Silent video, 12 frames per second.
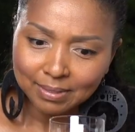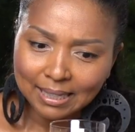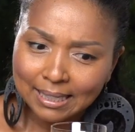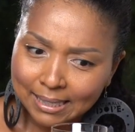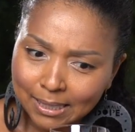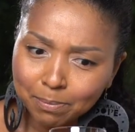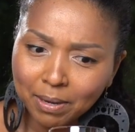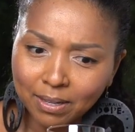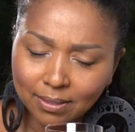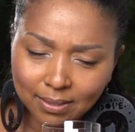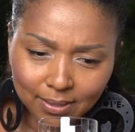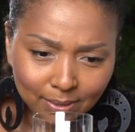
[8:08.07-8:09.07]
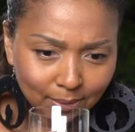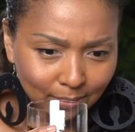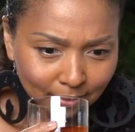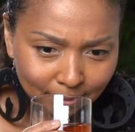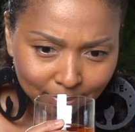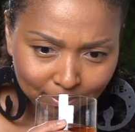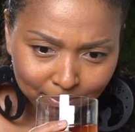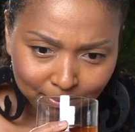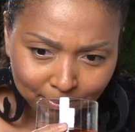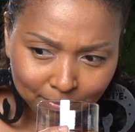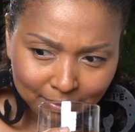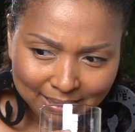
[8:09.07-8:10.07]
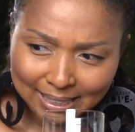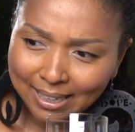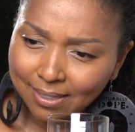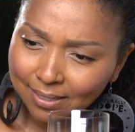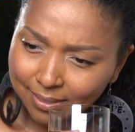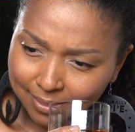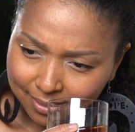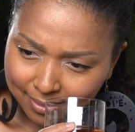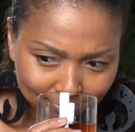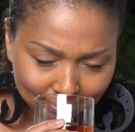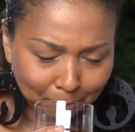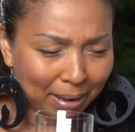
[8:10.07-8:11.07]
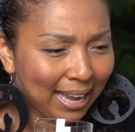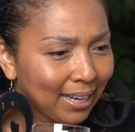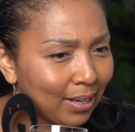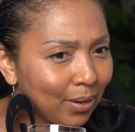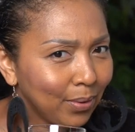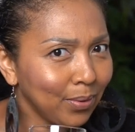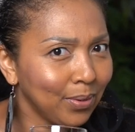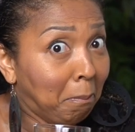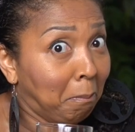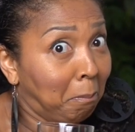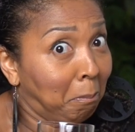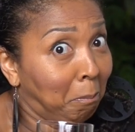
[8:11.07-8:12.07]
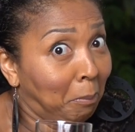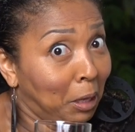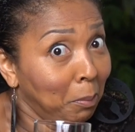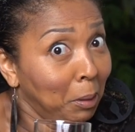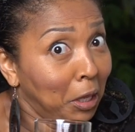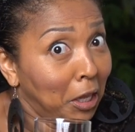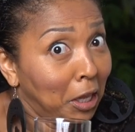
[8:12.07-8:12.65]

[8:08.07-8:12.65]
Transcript: I did smell a little, is that tobacco? Maybe?